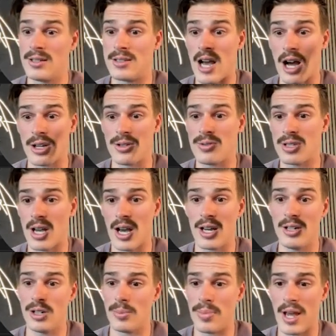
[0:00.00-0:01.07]

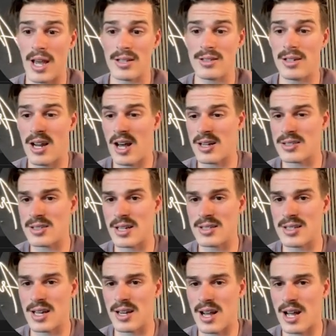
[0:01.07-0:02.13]
DocuSign or PandaDoc says
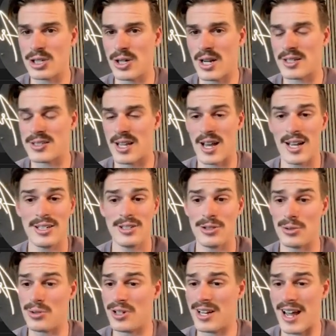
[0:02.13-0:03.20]
that contract signed,
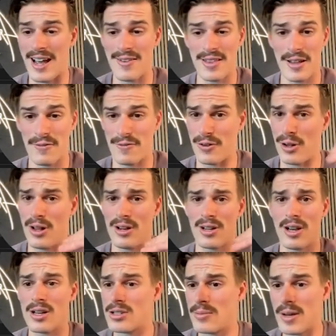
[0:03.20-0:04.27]
you could have that fill out a
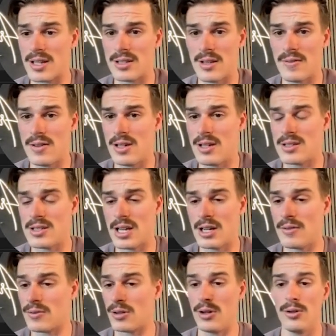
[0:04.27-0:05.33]
custom activity inside
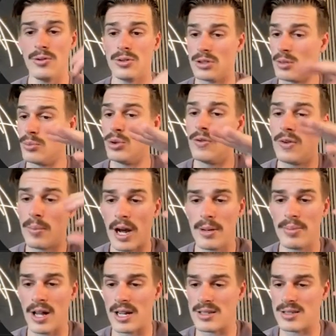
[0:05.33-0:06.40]
of Close or move a
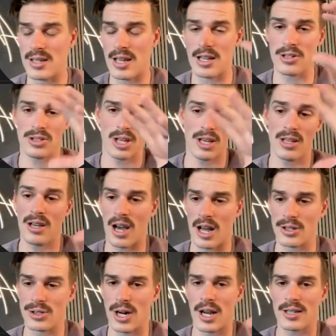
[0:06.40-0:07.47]
pipeline stage saying
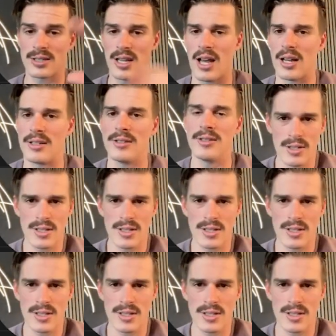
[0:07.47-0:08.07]
contract signed.